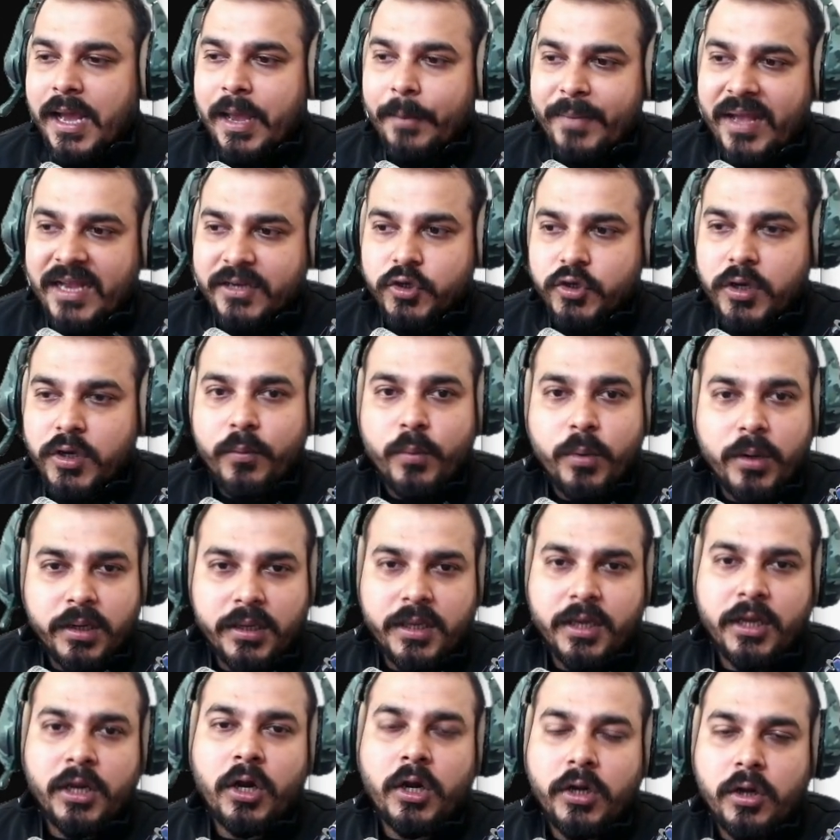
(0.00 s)
I'm actually
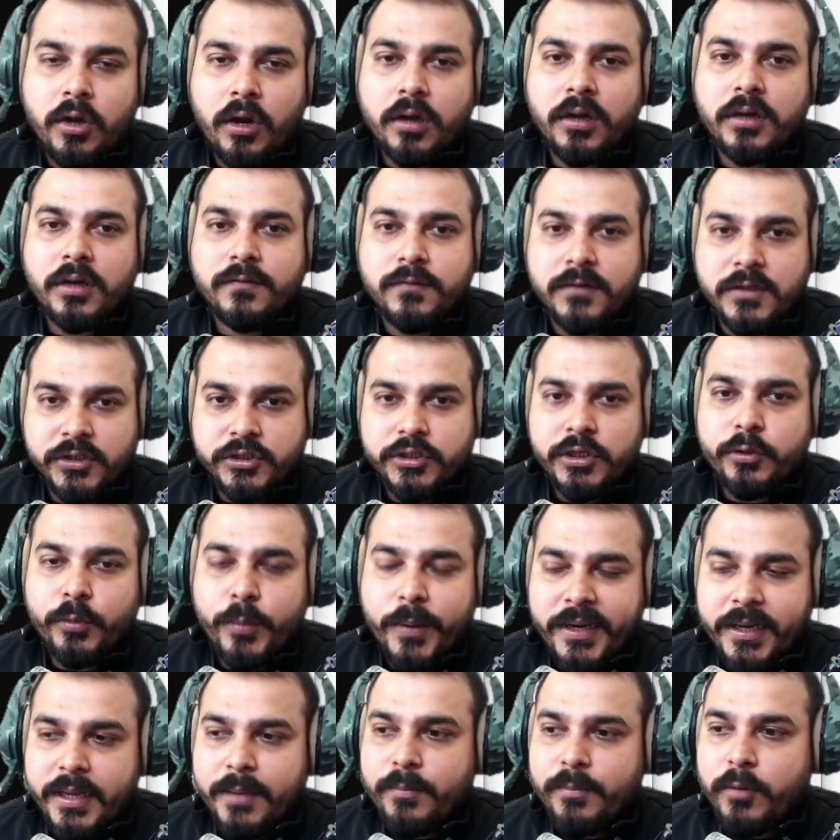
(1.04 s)
working on Docker version
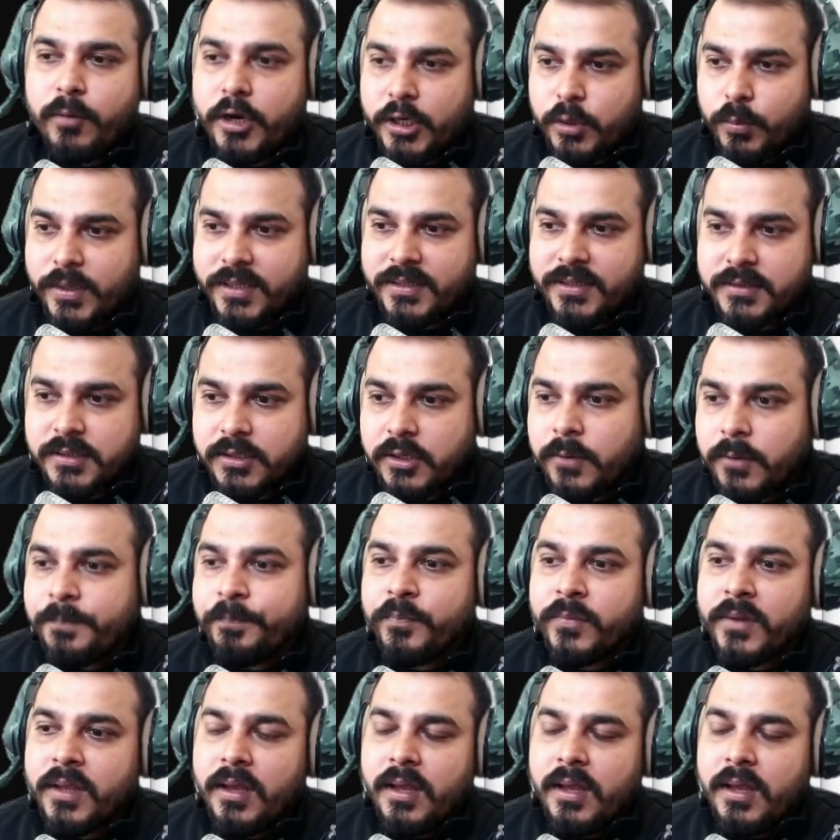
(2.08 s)
20.10.